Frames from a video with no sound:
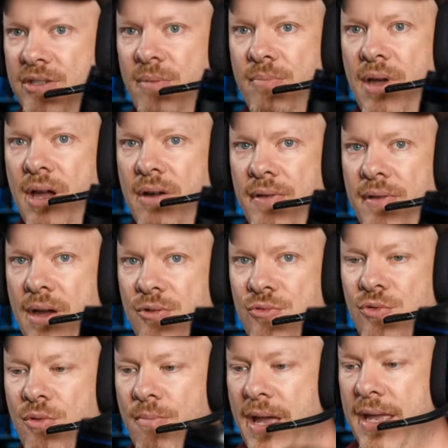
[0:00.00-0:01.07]
of both of those
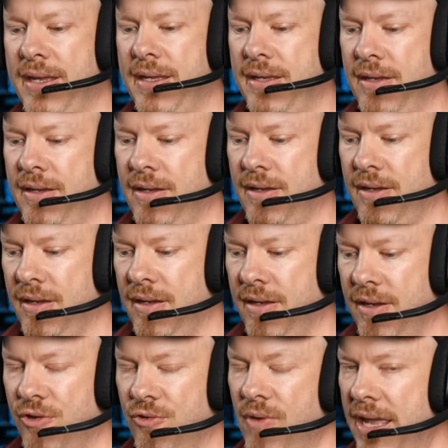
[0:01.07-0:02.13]
will make a
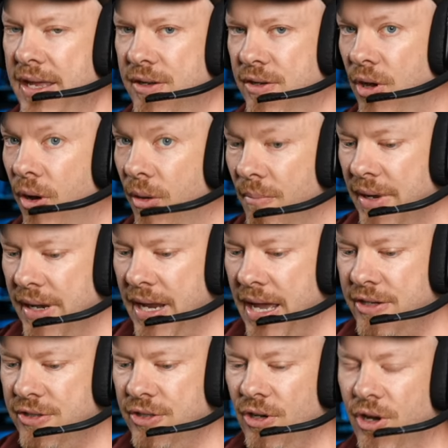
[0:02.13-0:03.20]
great
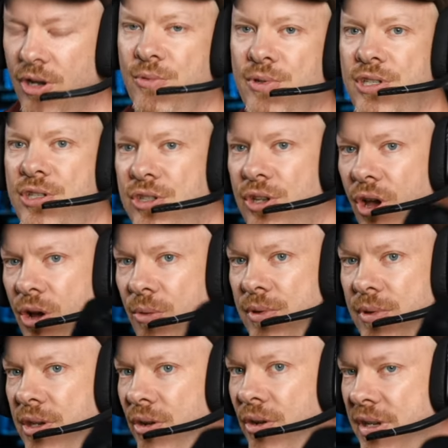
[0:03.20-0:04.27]
combination. I would start with
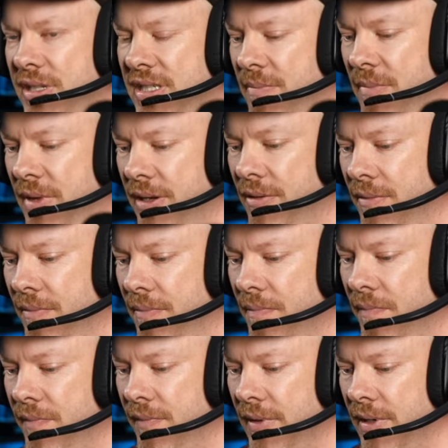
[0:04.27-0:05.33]
the 90 mm
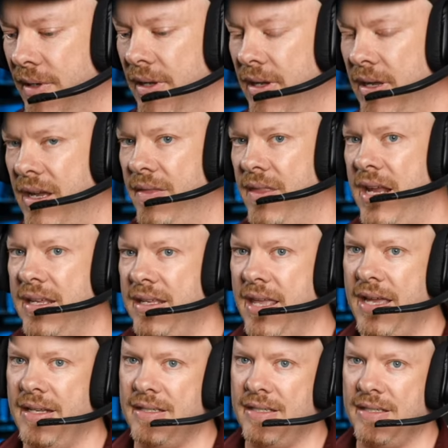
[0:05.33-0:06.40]
and then
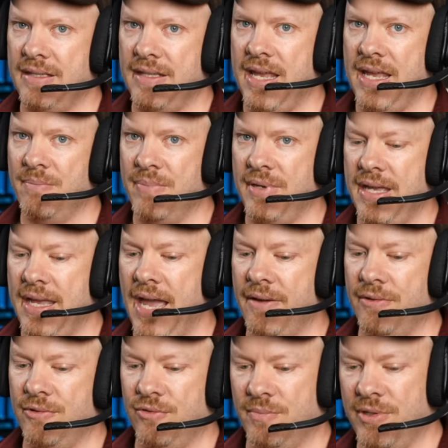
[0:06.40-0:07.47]
get the MPE
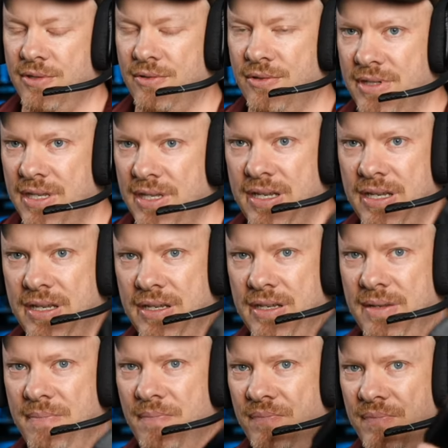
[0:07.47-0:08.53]
afterwards because the
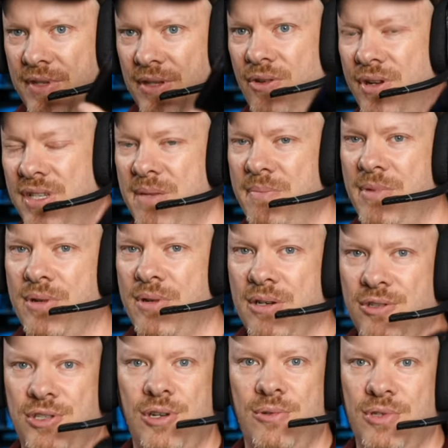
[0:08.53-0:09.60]
um, the 90 mm goes to
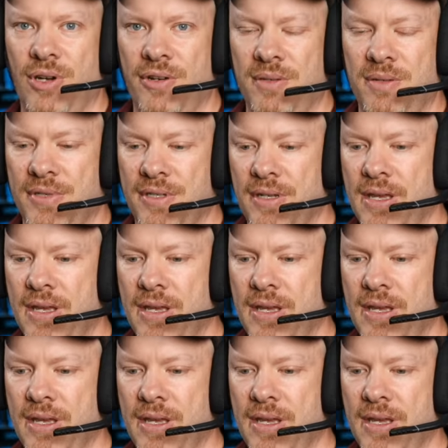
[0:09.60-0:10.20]
two times